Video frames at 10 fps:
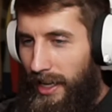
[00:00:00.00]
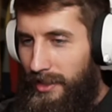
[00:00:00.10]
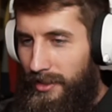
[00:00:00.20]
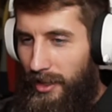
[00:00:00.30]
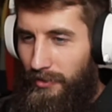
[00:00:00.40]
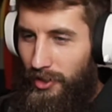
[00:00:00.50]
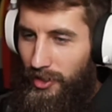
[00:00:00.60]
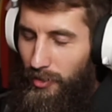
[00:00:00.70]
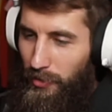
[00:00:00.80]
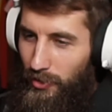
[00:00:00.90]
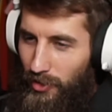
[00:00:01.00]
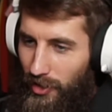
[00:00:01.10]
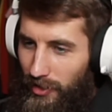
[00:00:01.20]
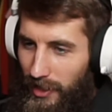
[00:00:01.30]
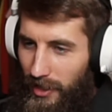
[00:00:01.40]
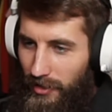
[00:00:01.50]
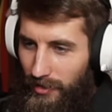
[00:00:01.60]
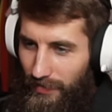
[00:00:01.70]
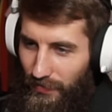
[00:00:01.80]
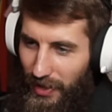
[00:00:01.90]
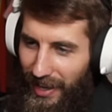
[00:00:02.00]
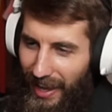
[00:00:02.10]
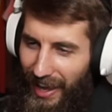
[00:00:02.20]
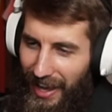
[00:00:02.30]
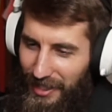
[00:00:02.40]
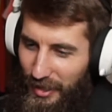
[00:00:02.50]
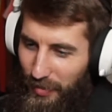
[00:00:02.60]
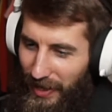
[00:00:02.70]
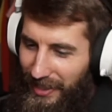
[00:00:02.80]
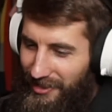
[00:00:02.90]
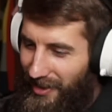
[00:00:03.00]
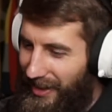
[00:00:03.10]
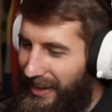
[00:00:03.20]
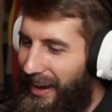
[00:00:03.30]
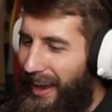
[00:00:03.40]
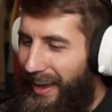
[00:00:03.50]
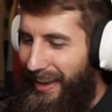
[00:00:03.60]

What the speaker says: less of just a blue circle now. It has spikes on it.